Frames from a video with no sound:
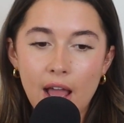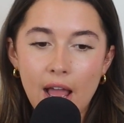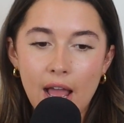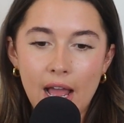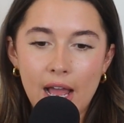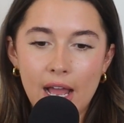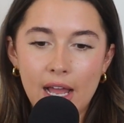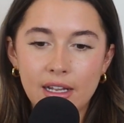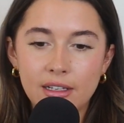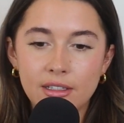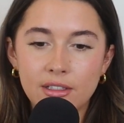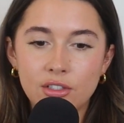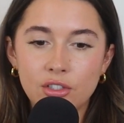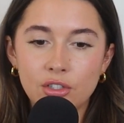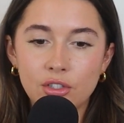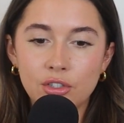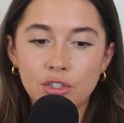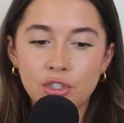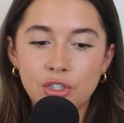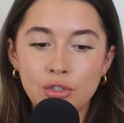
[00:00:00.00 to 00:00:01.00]
and
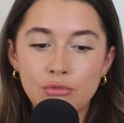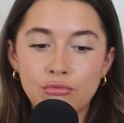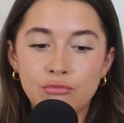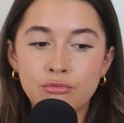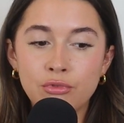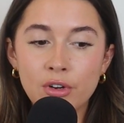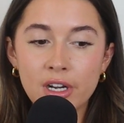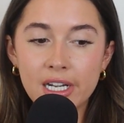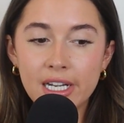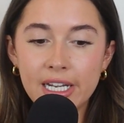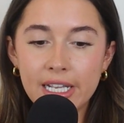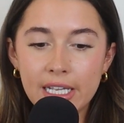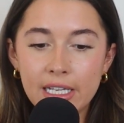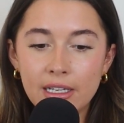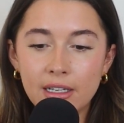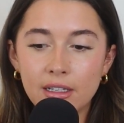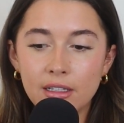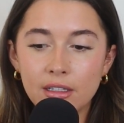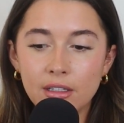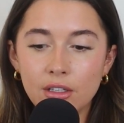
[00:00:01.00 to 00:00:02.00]
she really,